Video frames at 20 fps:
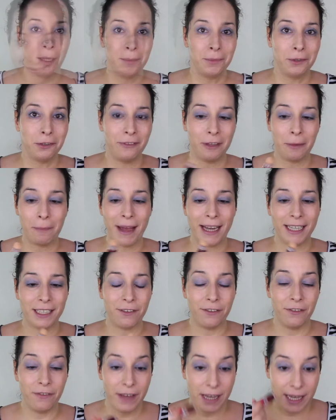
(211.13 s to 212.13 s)
Moving back
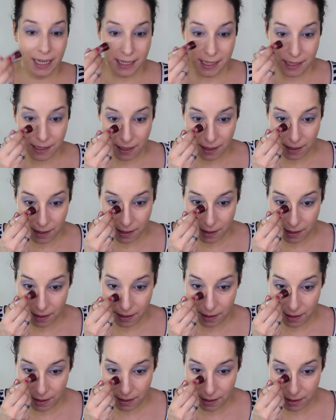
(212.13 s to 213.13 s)
to face,
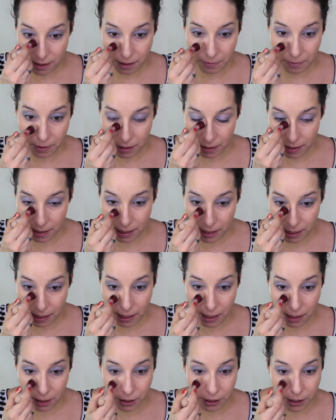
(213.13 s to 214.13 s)
some
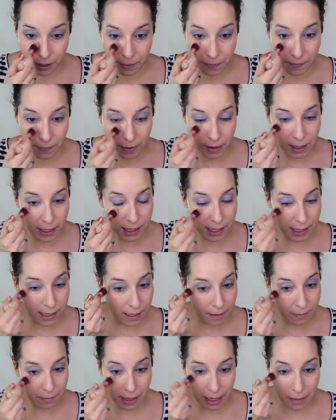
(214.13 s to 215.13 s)
concealer. This is
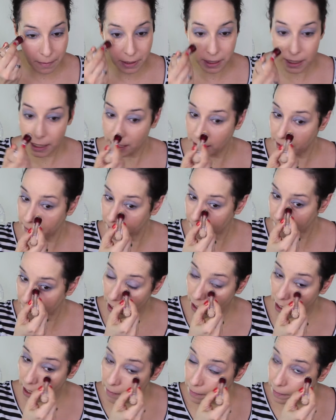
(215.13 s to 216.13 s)
the Maybelline.
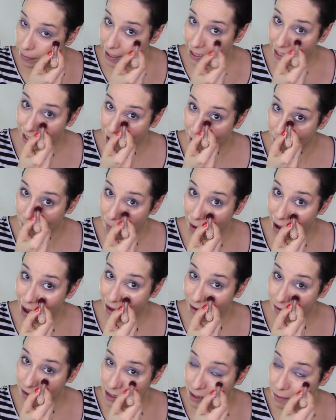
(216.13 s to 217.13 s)
I'm planning on
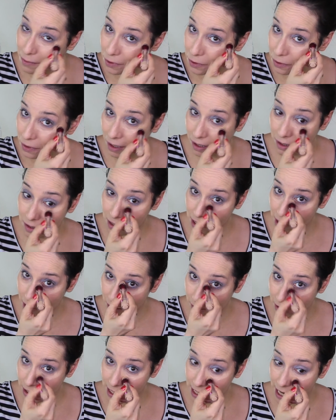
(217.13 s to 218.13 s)
buying some new
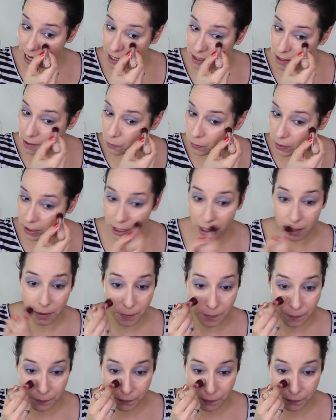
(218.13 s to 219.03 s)
concealers next week,